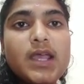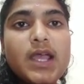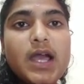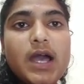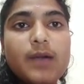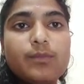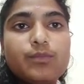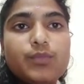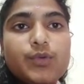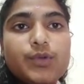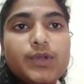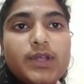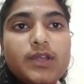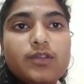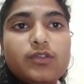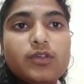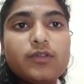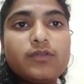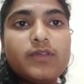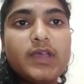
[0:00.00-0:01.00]

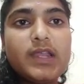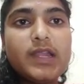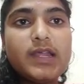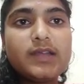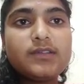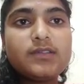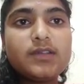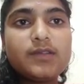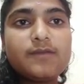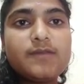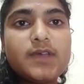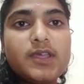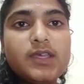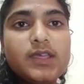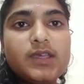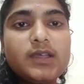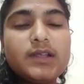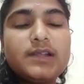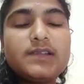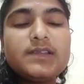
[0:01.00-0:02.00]
Components of Electric
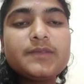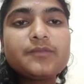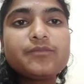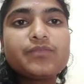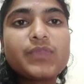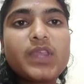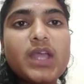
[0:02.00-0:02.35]
Vehicles,